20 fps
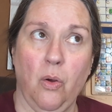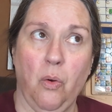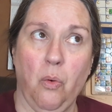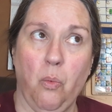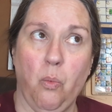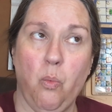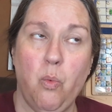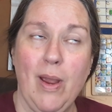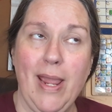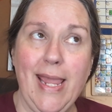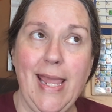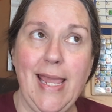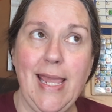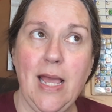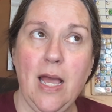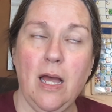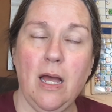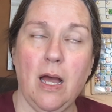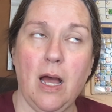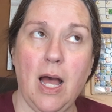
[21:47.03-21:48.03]
we,
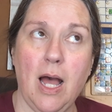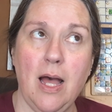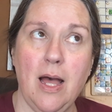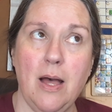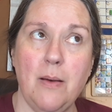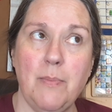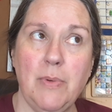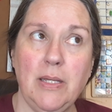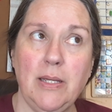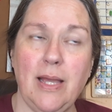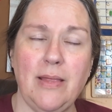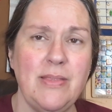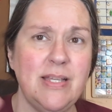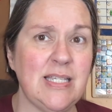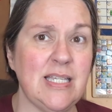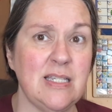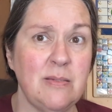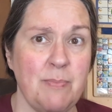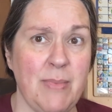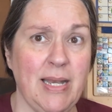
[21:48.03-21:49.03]
and
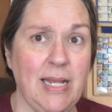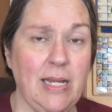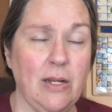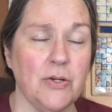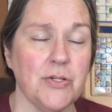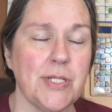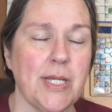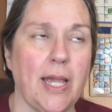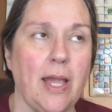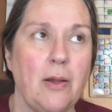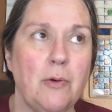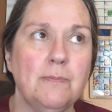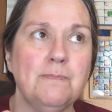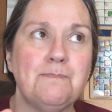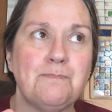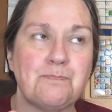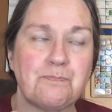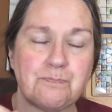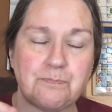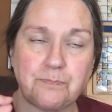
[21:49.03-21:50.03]
this is many years ago,
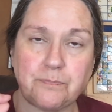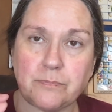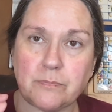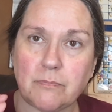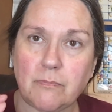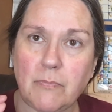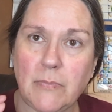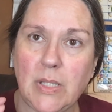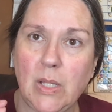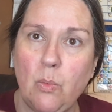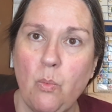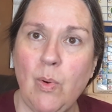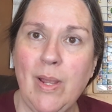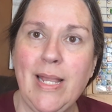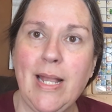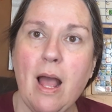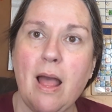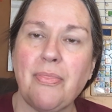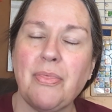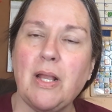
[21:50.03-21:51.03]
we
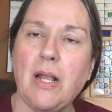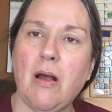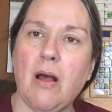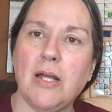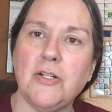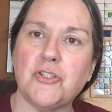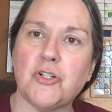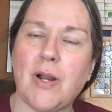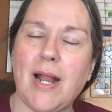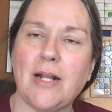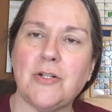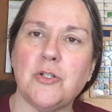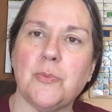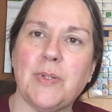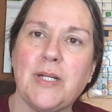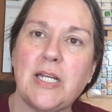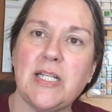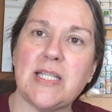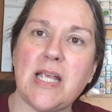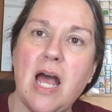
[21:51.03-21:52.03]
got the contractor
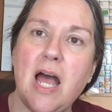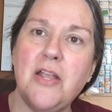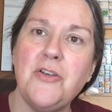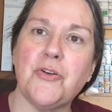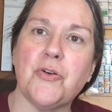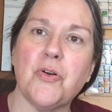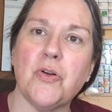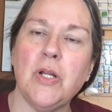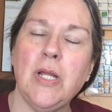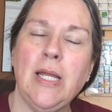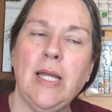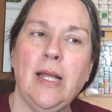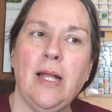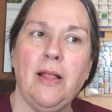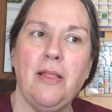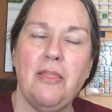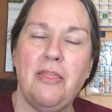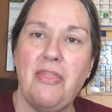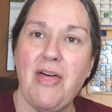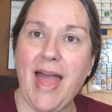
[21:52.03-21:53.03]
because under
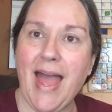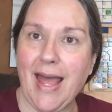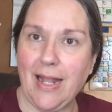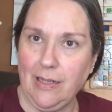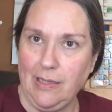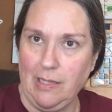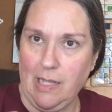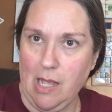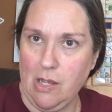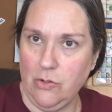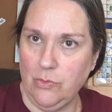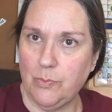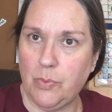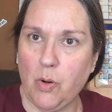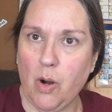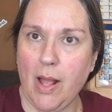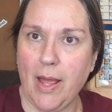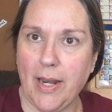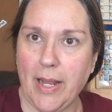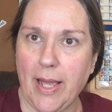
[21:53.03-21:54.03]
that loan
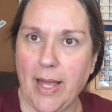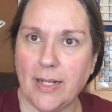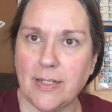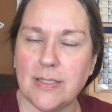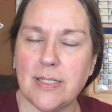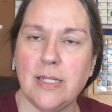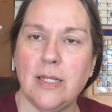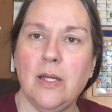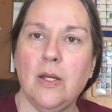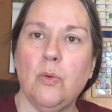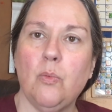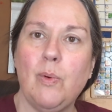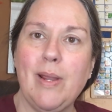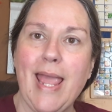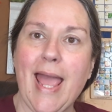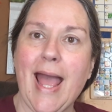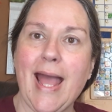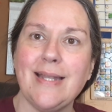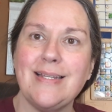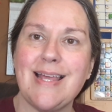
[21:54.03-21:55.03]
product, we
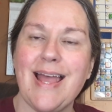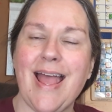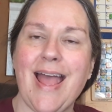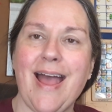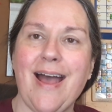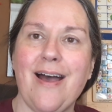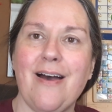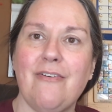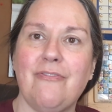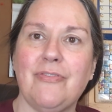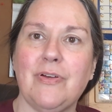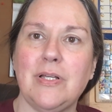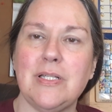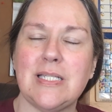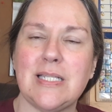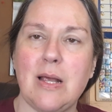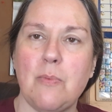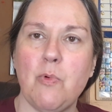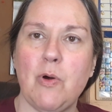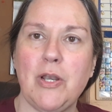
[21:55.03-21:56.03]
had to have
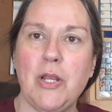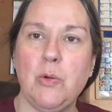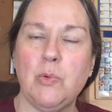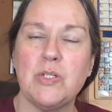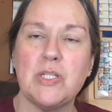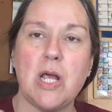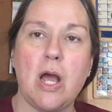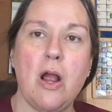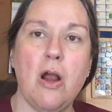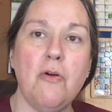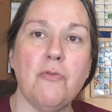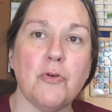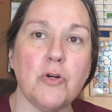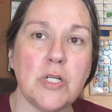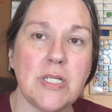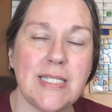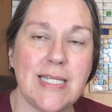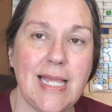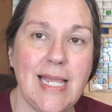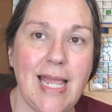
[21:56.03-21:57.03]
someone who was
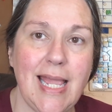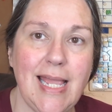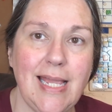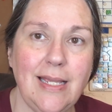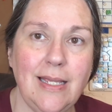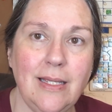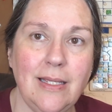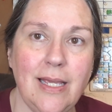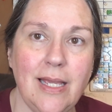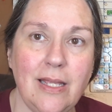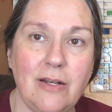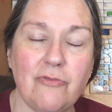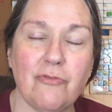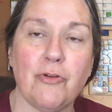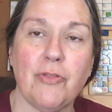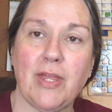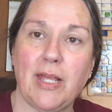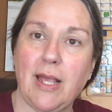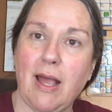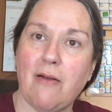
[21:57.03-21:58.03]
overseeing it for
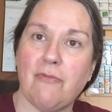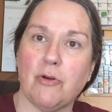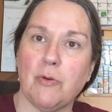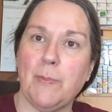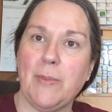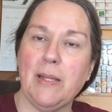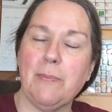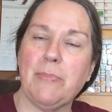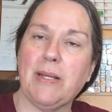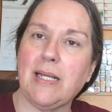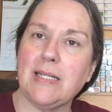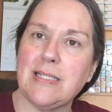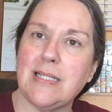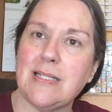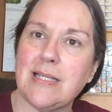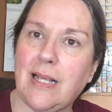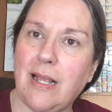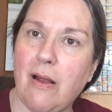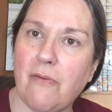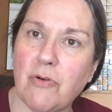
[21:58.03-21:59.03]
the government because it's
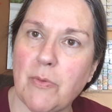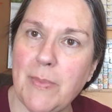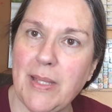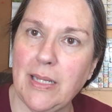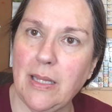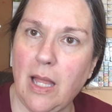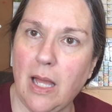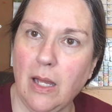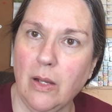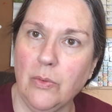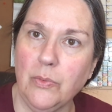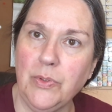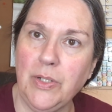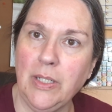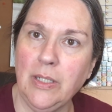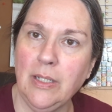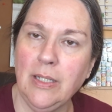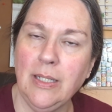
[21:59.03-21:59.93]
a government loan.